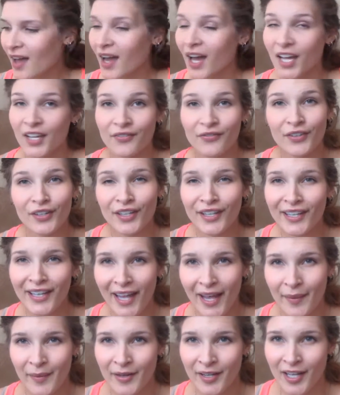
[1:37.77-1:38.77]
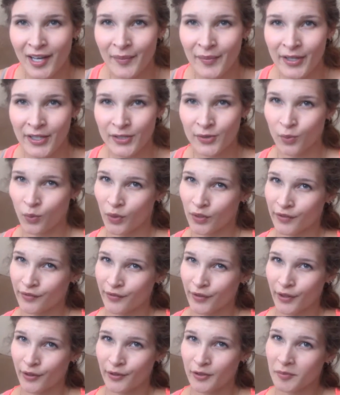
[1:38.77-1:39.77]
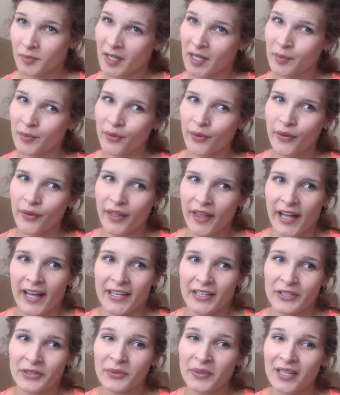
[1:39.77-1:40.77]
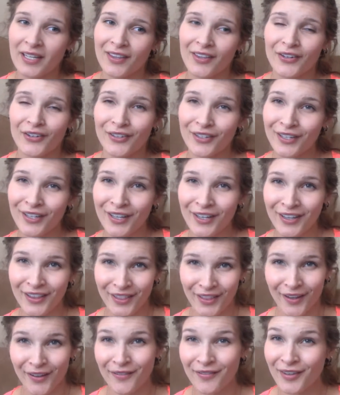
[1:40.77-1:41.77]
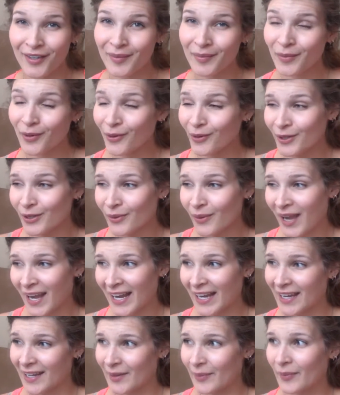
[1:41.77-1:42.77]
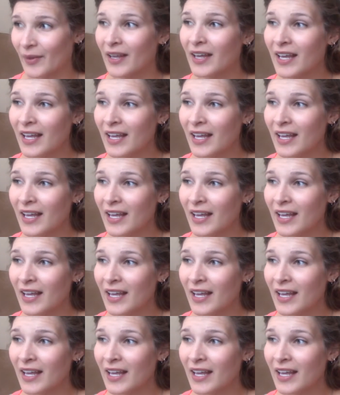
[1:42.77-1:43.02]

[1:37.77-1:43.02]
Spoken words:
I feel like Eminem is one of those people that you either love him or you hate him.